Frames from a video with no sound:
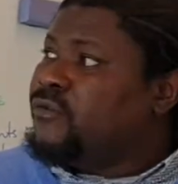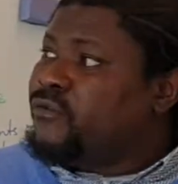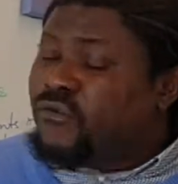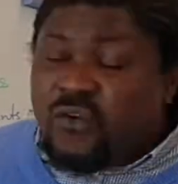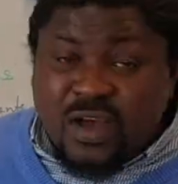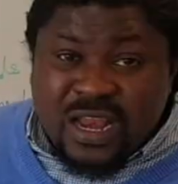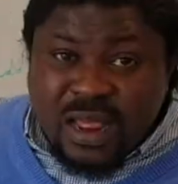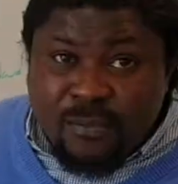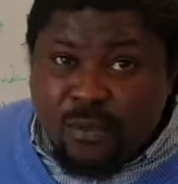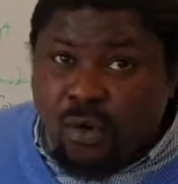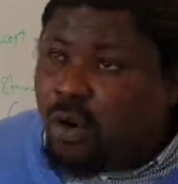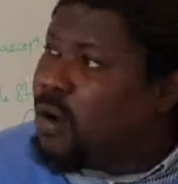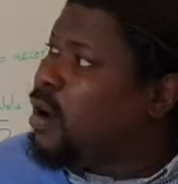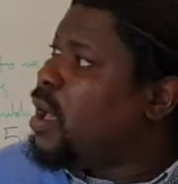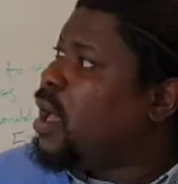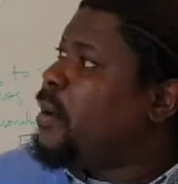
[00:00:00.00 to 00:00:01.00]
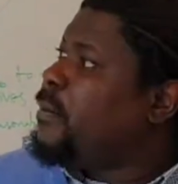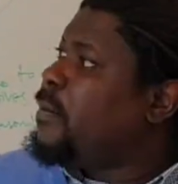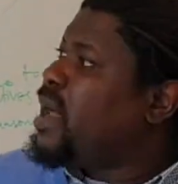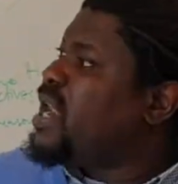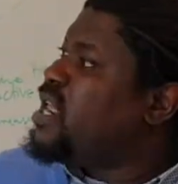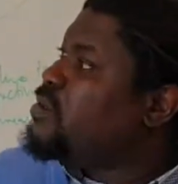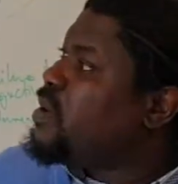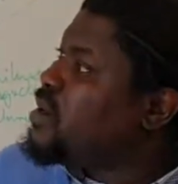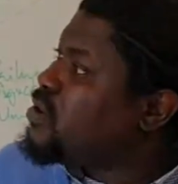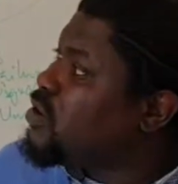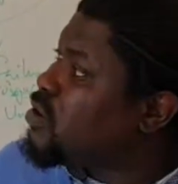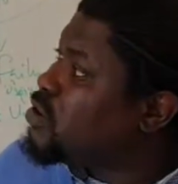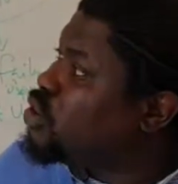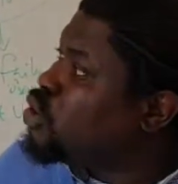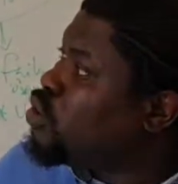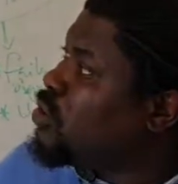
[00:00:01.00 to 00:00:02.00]
Furthermore, management
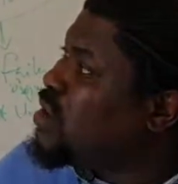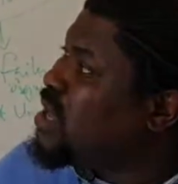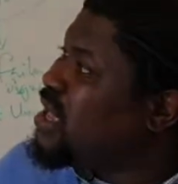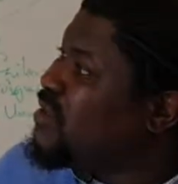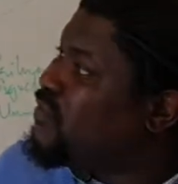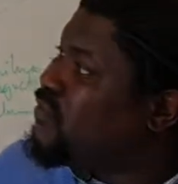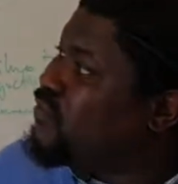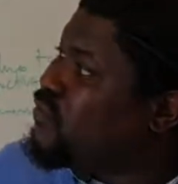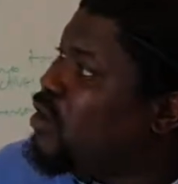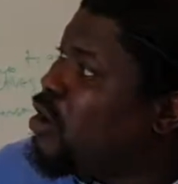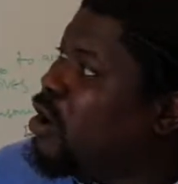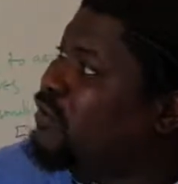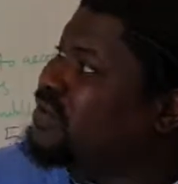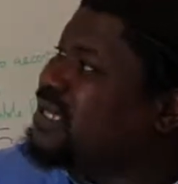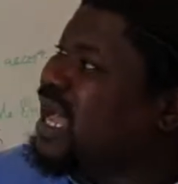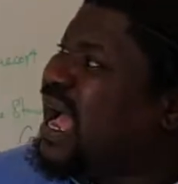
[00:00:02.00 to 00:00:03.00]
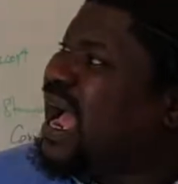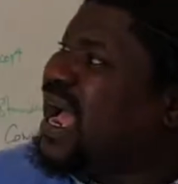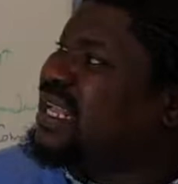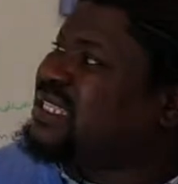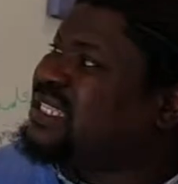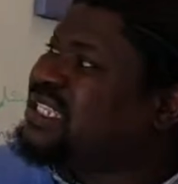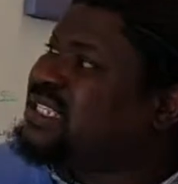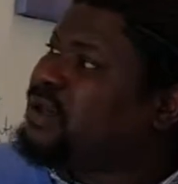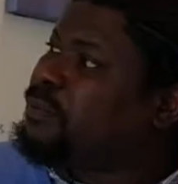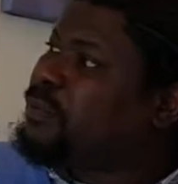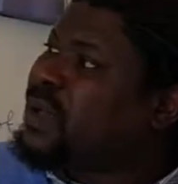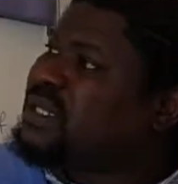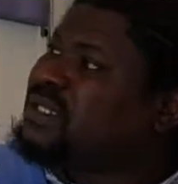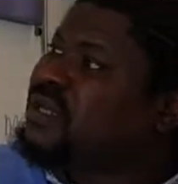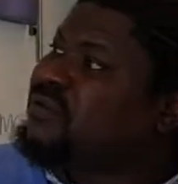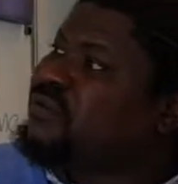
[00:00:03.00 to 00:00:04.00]
control involves
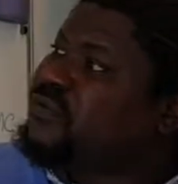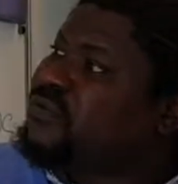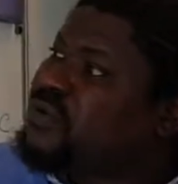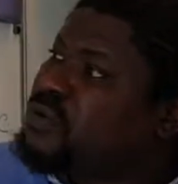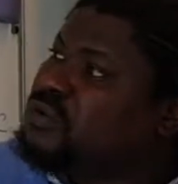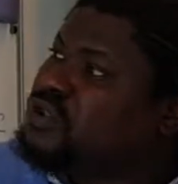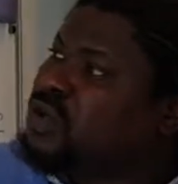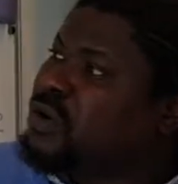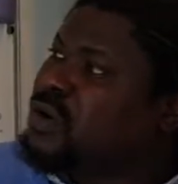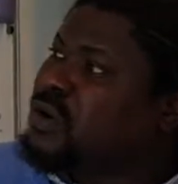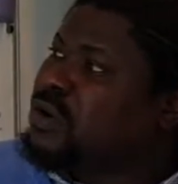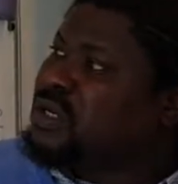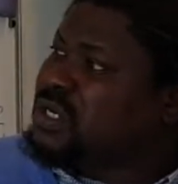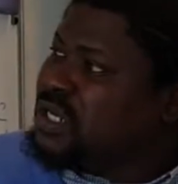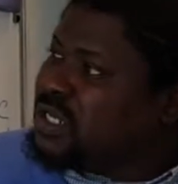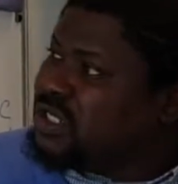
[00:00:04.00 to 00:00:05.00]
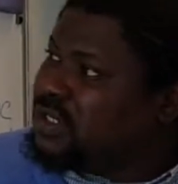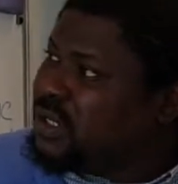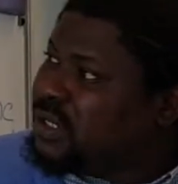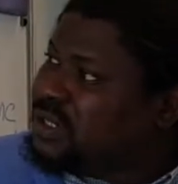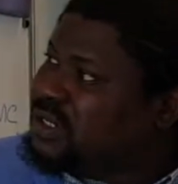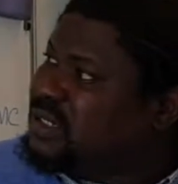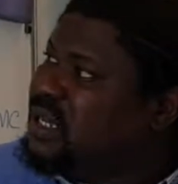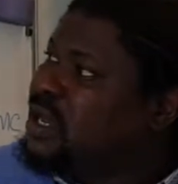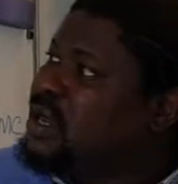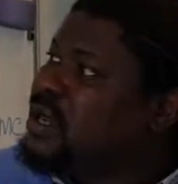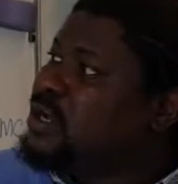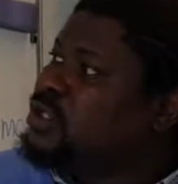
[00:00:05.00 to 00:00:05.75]
anticipating future conditions